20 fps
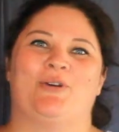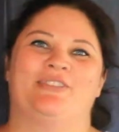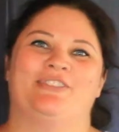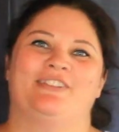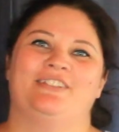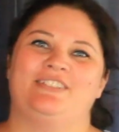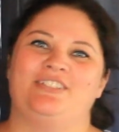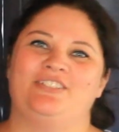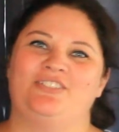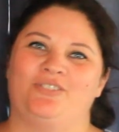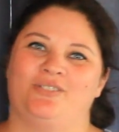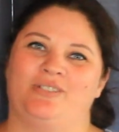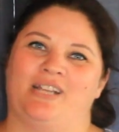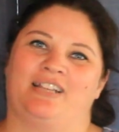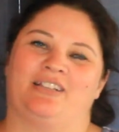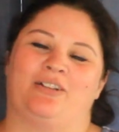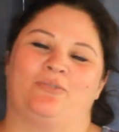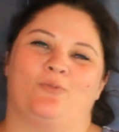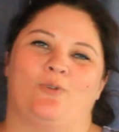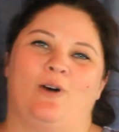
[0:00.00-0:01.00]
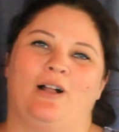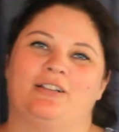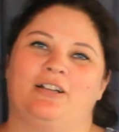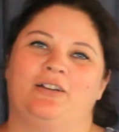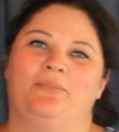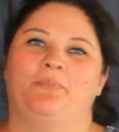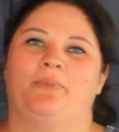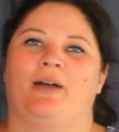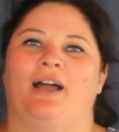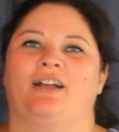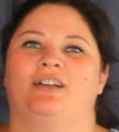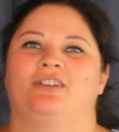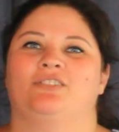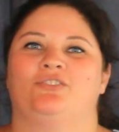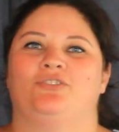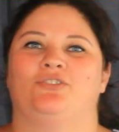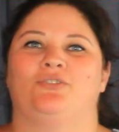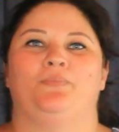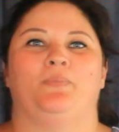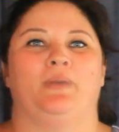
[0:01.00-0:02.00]
everyone, this is Sunette and welcome
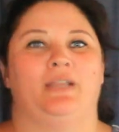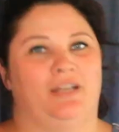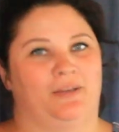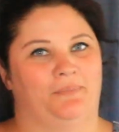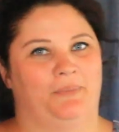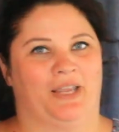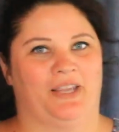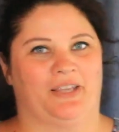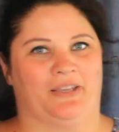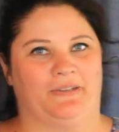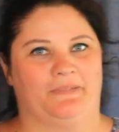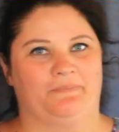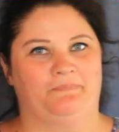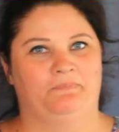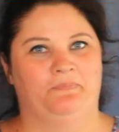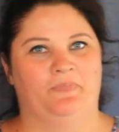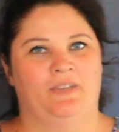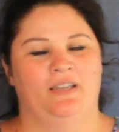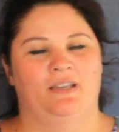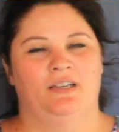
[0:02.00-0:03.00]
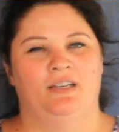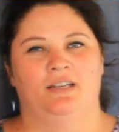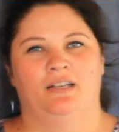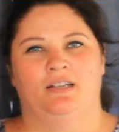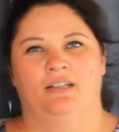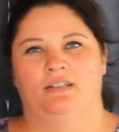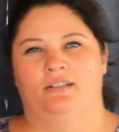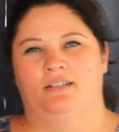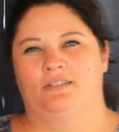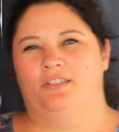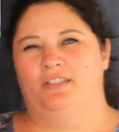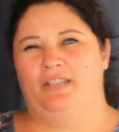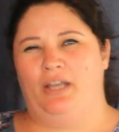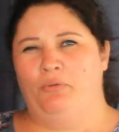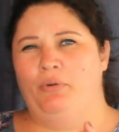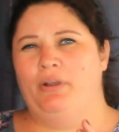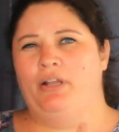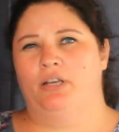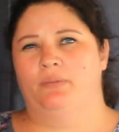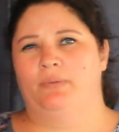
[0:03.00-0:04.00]
back to Meaning Making. Now today
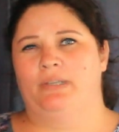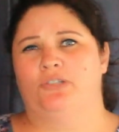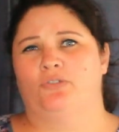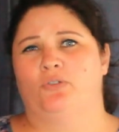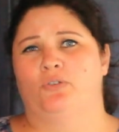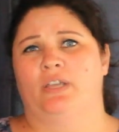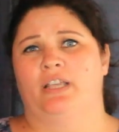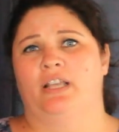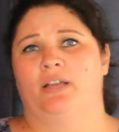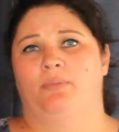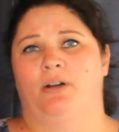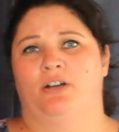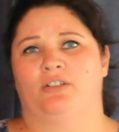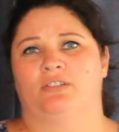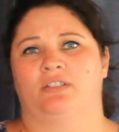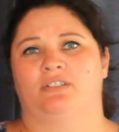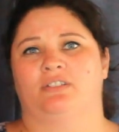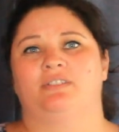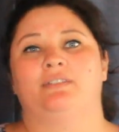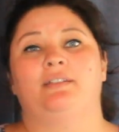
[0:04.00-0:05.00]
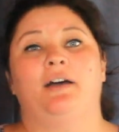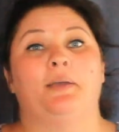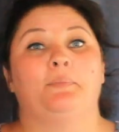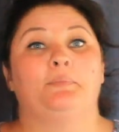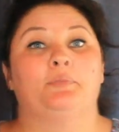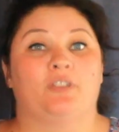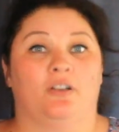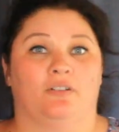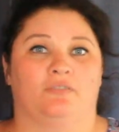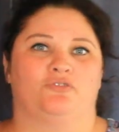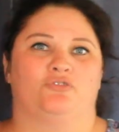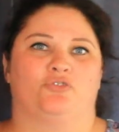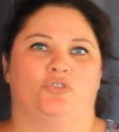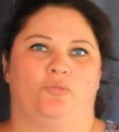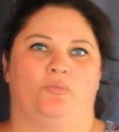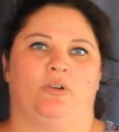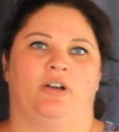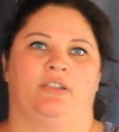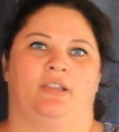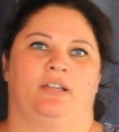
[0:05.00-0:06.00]
we're going to be talking about the types of
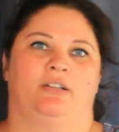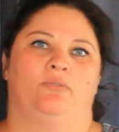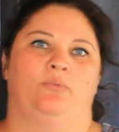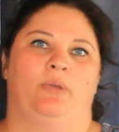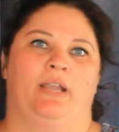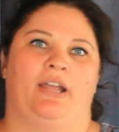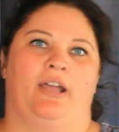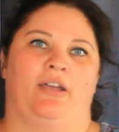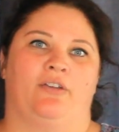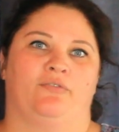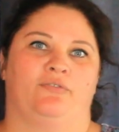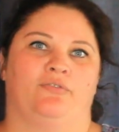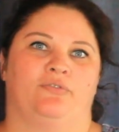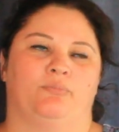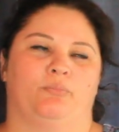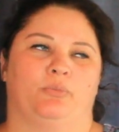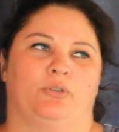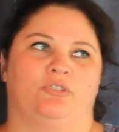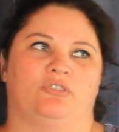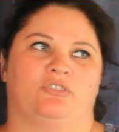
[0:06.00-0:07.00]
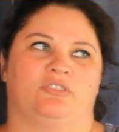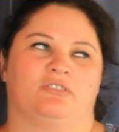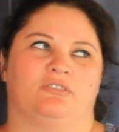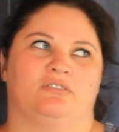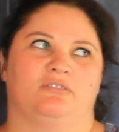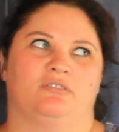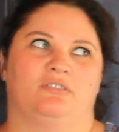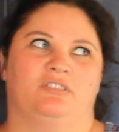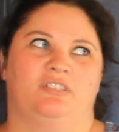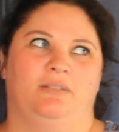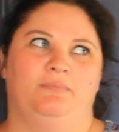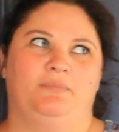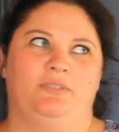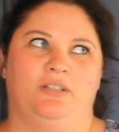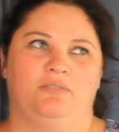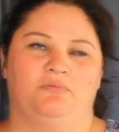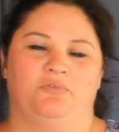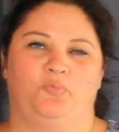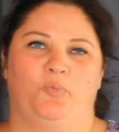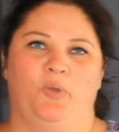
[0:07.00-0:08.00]
trauma that we have, because
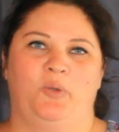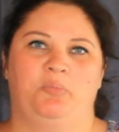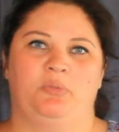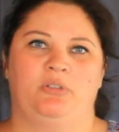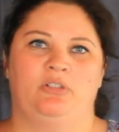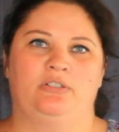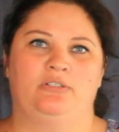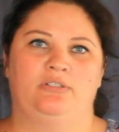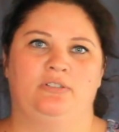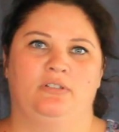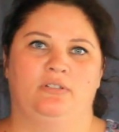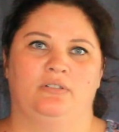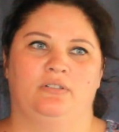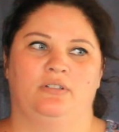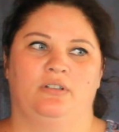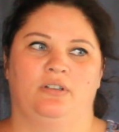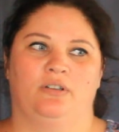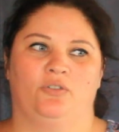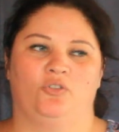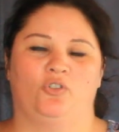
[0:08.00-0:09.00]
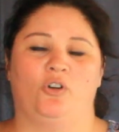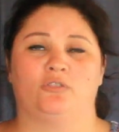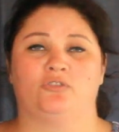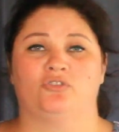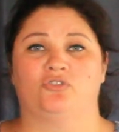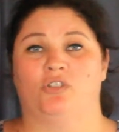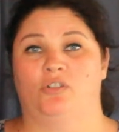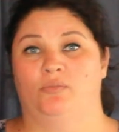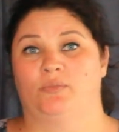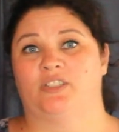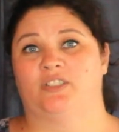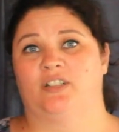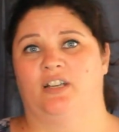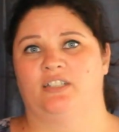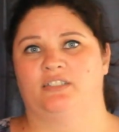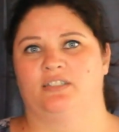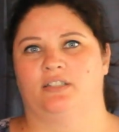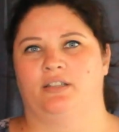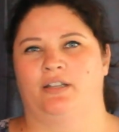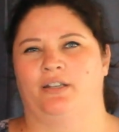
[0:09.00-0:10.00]
sometimes people got
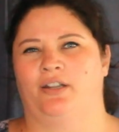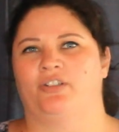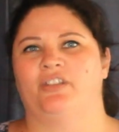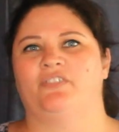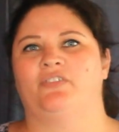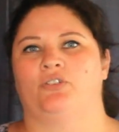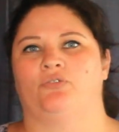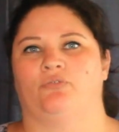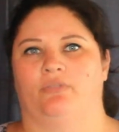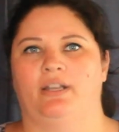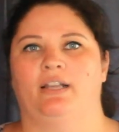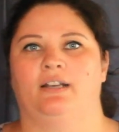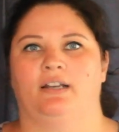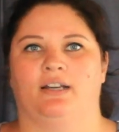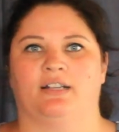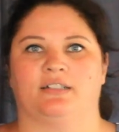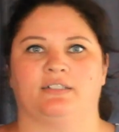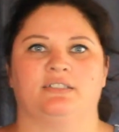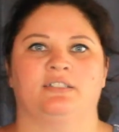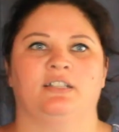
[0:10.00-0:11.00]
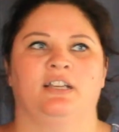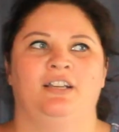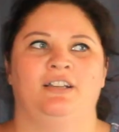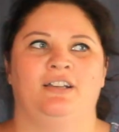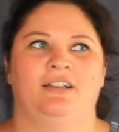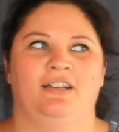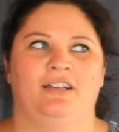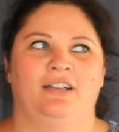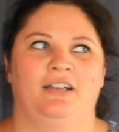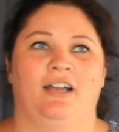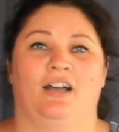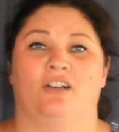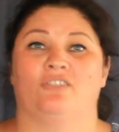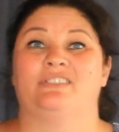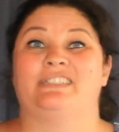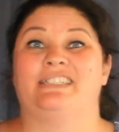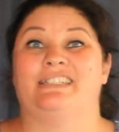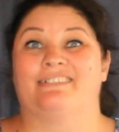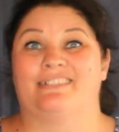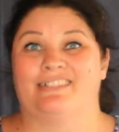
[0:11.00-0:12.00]
traumatized and they don't even realize how
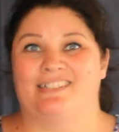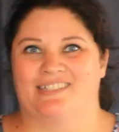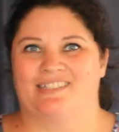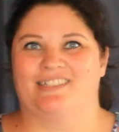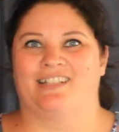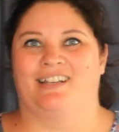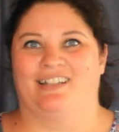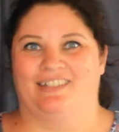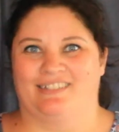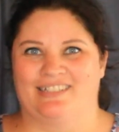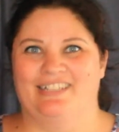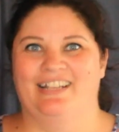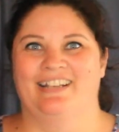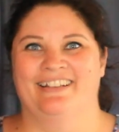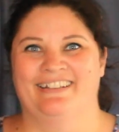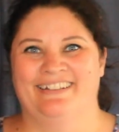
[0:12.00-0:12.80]
serious it is